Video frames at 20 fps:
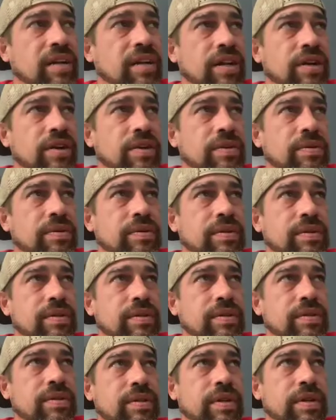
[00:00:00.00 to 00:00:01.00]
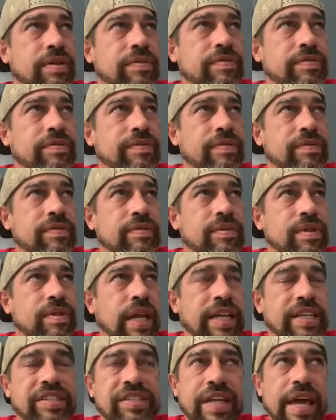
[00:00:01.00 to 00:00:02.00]
don't know if
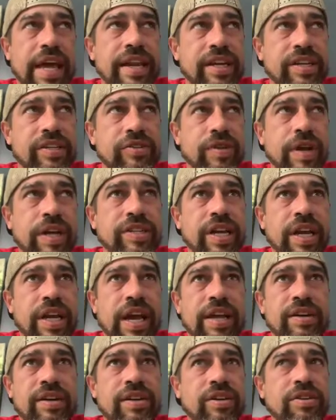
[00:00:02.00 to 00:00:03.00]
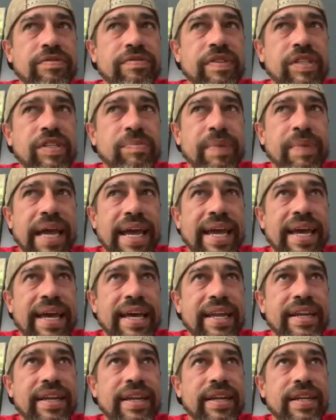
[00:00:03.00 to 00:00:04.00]
like static stretching. I don't know if it's
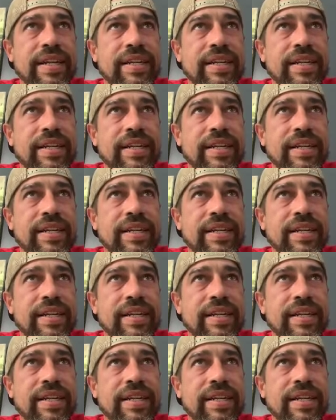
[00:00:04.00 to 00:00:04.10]
bad.